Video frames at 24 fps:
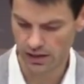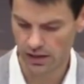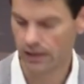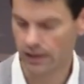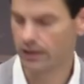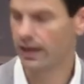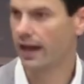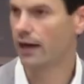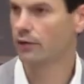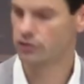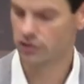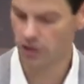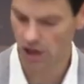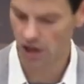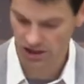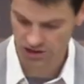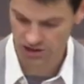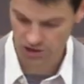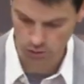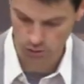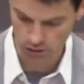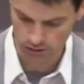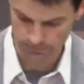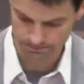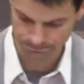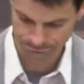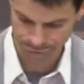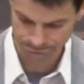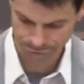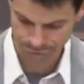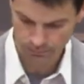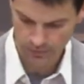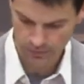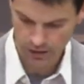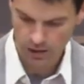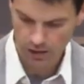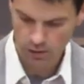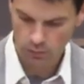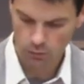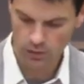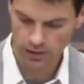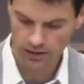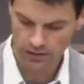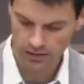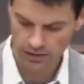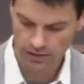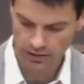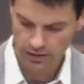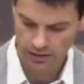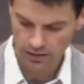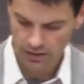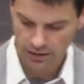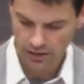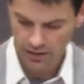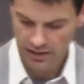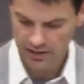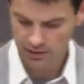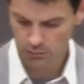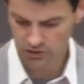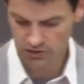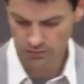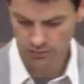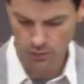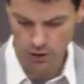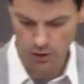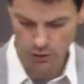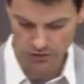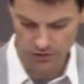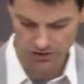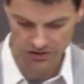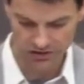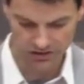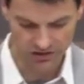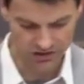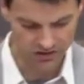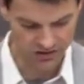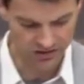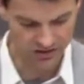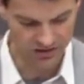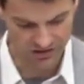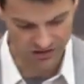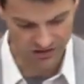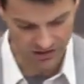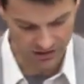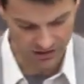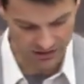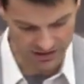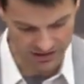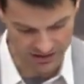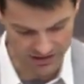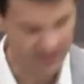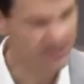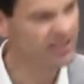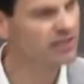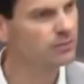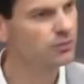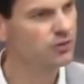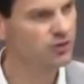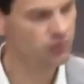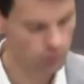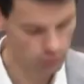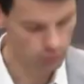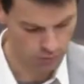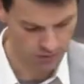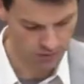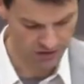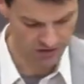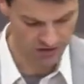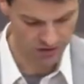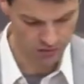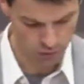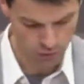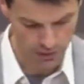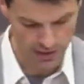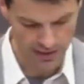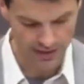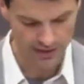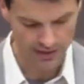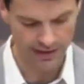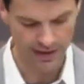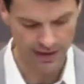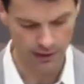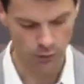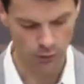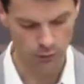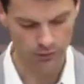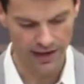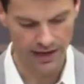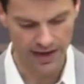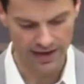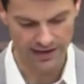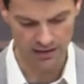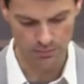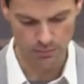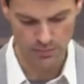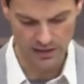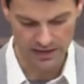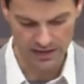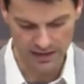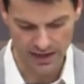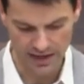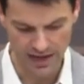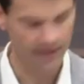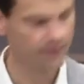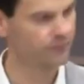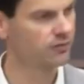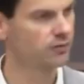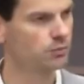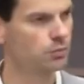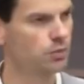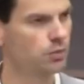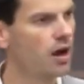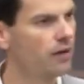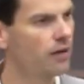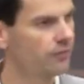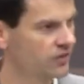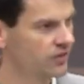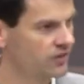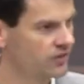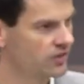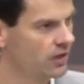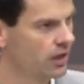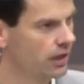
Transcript: how Joshua, when he was Moses' assistant, he attempts to restrain Eldad and Medad from prophesying.